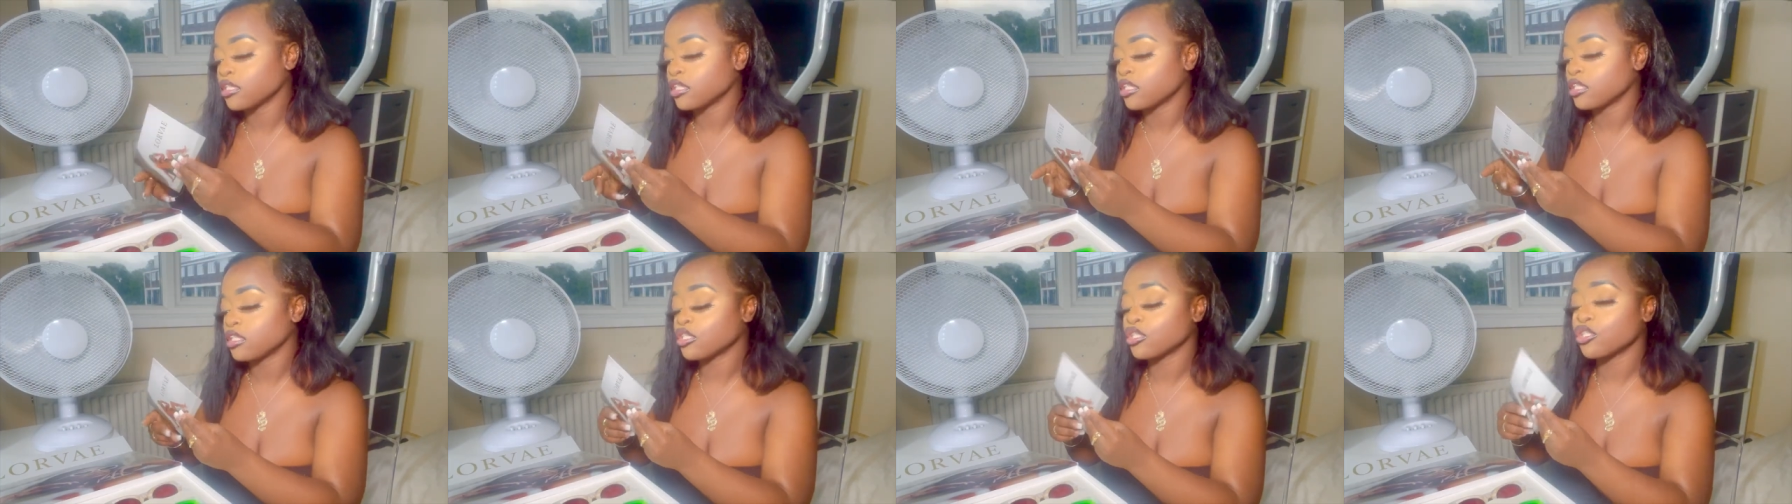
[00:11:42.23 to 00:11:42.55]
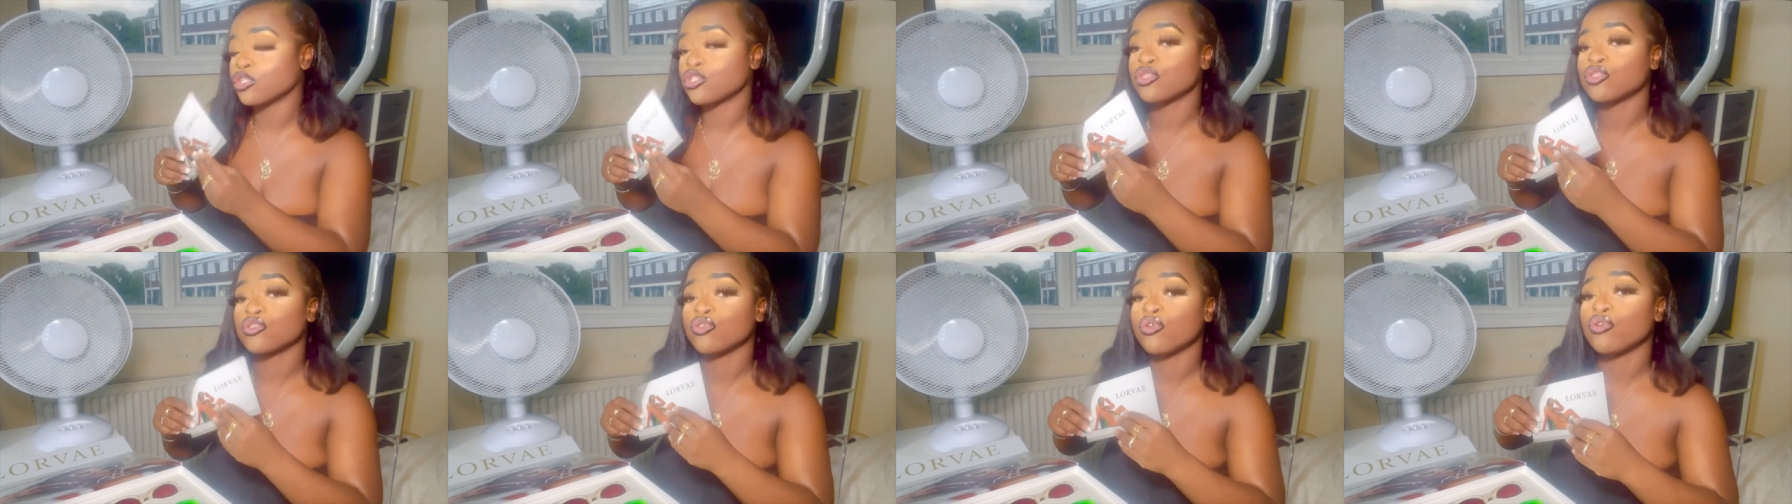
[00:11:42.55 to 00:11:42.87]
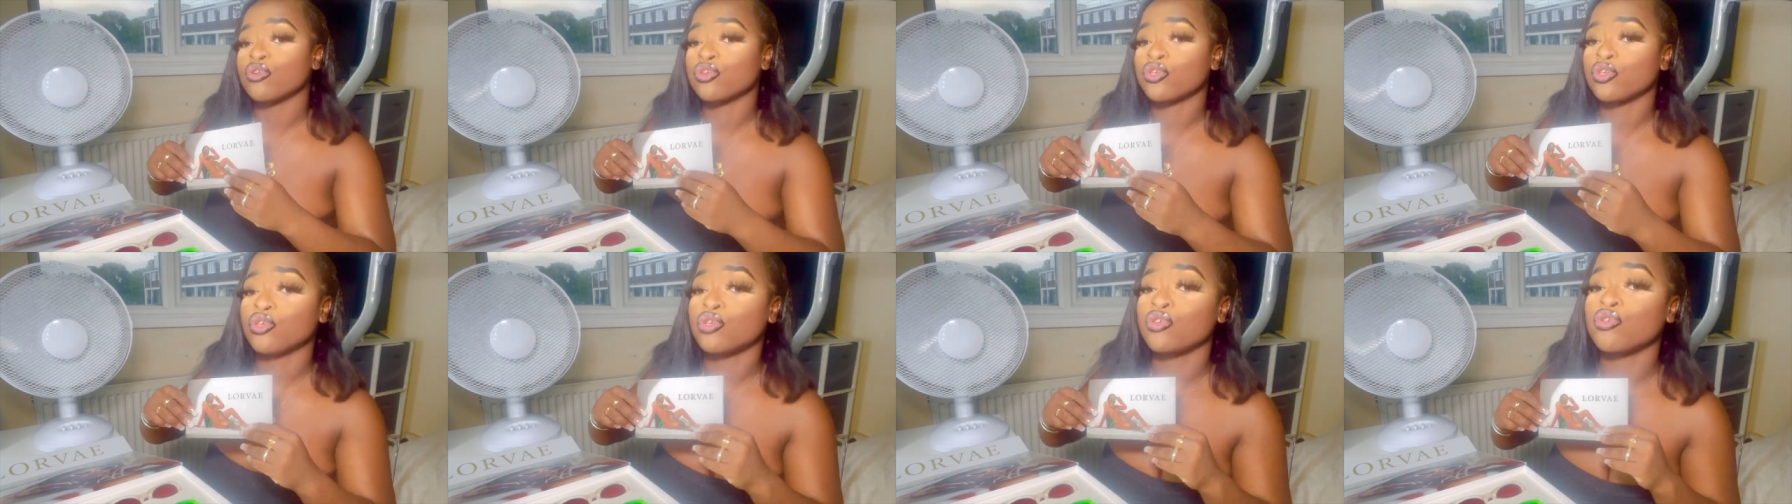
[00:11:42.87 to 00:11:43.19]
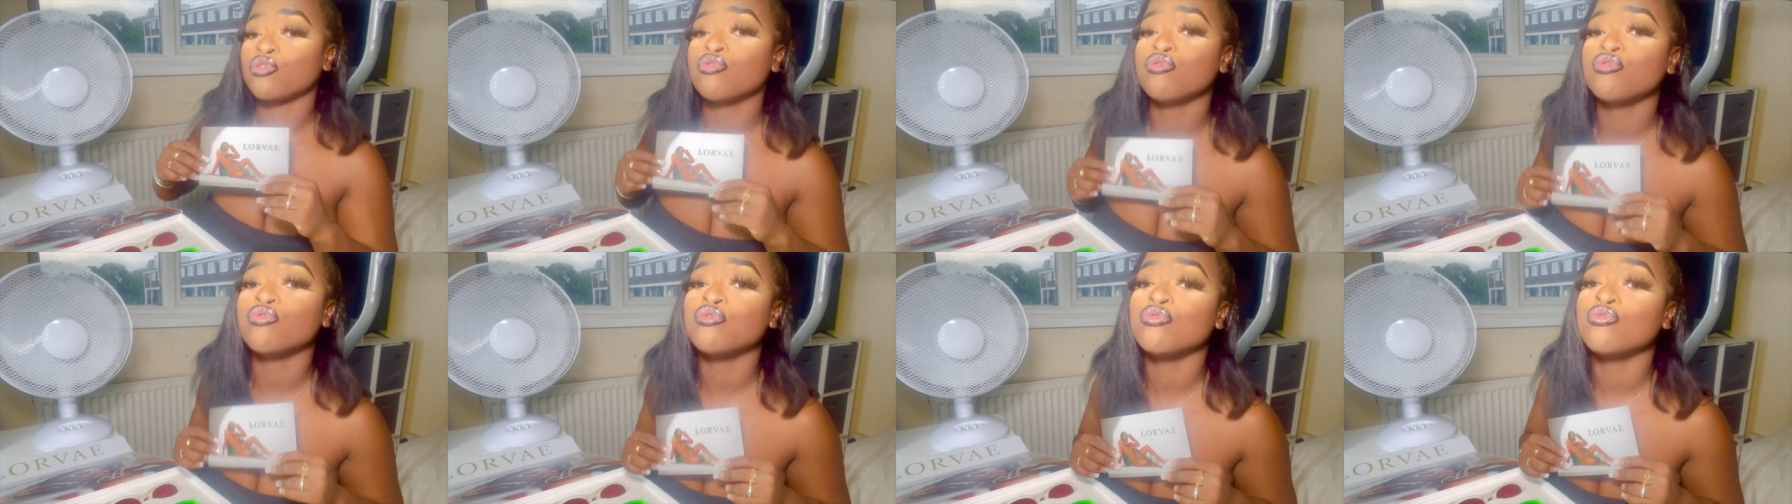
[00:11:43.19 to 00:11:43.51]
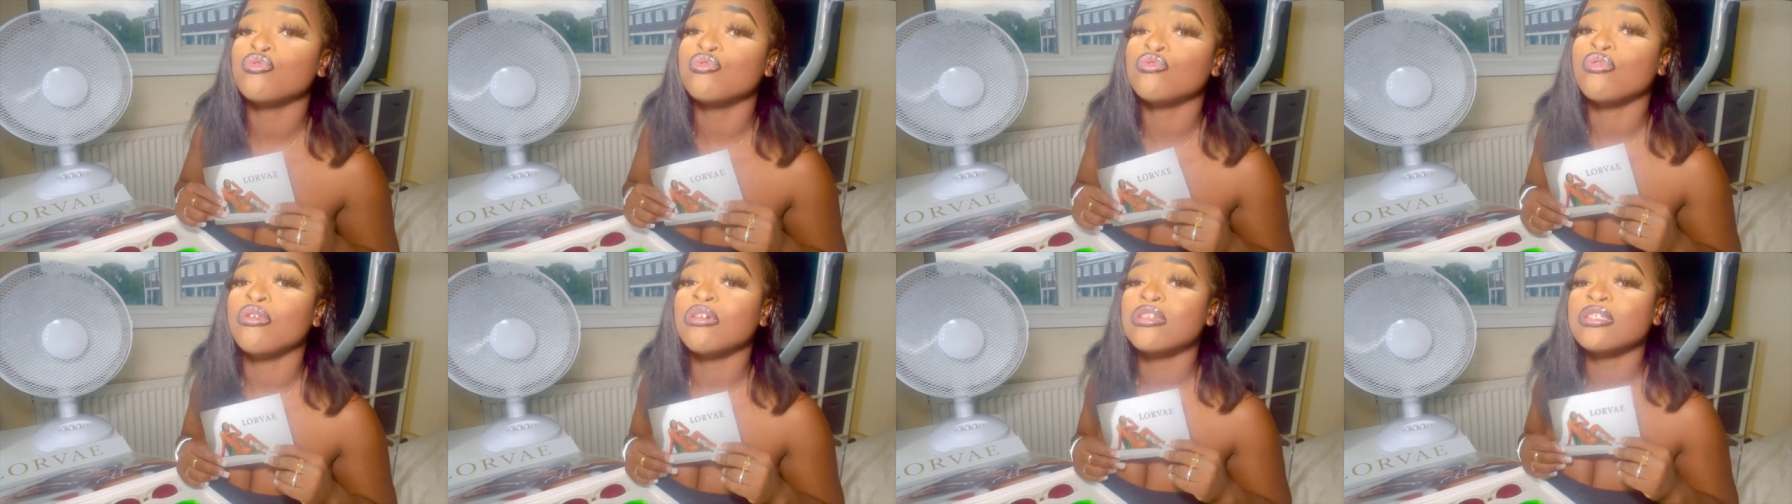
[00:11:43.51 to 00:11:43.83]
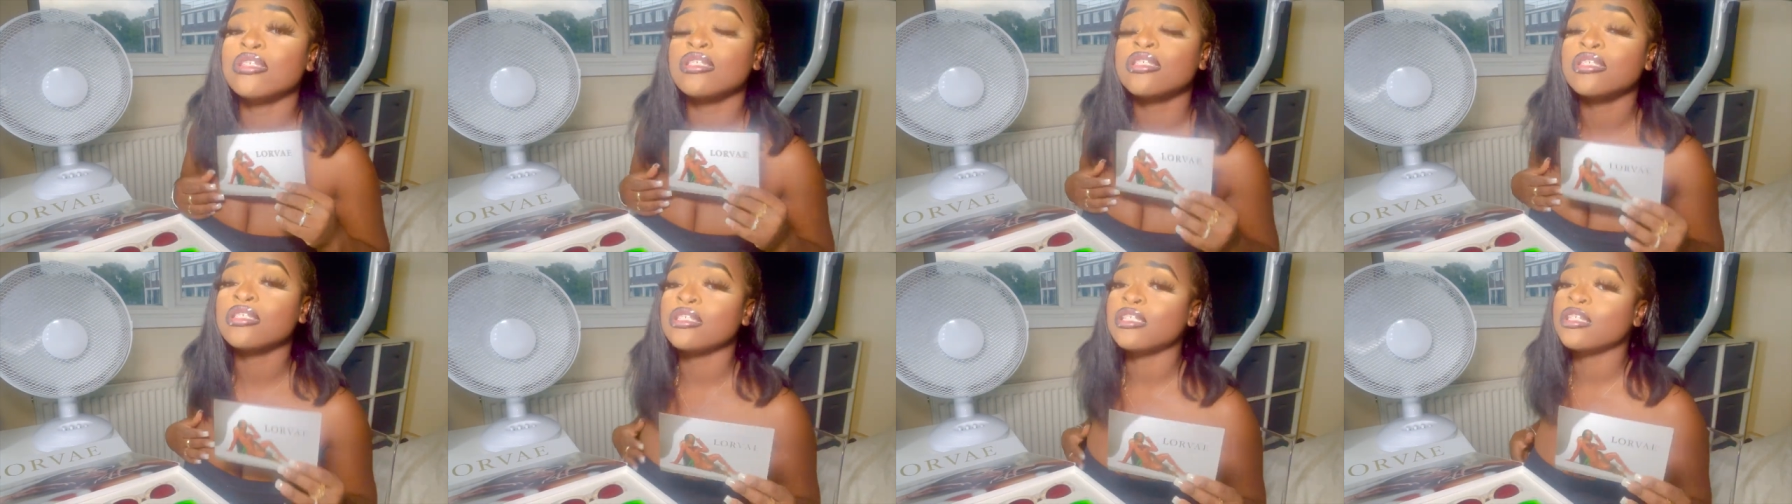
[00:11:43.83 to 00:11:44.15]
this is so cute
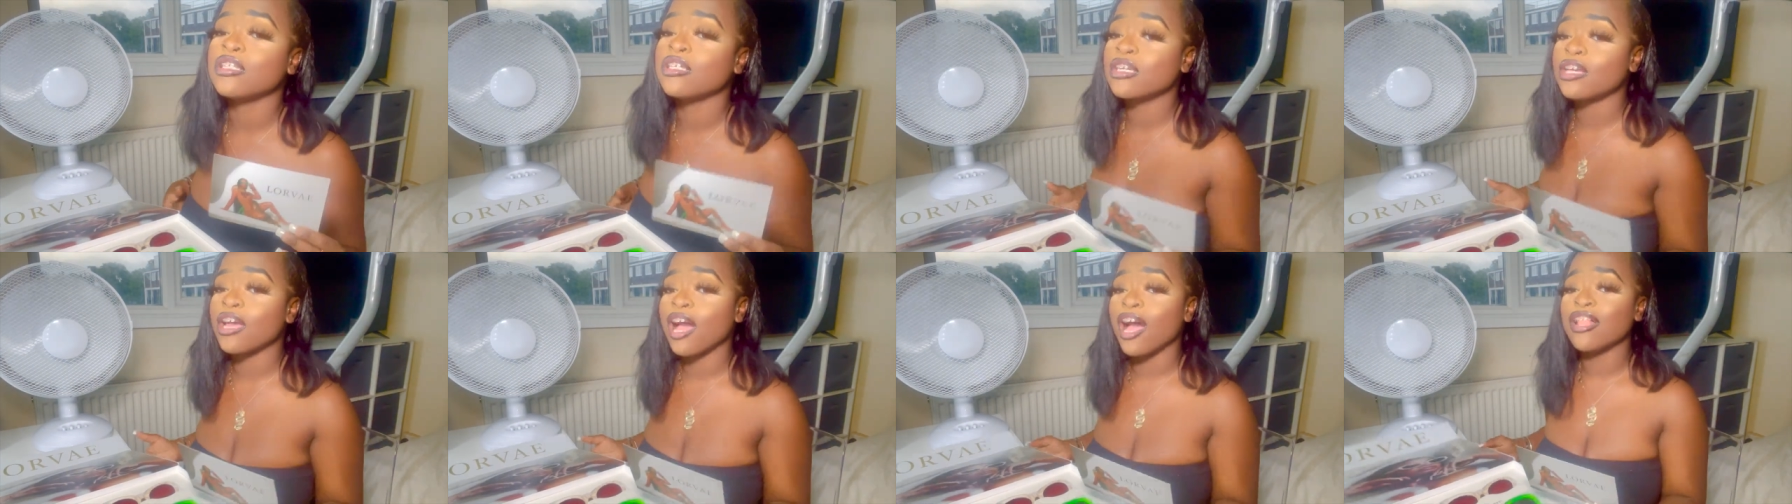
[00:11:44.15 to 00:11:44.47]
honestly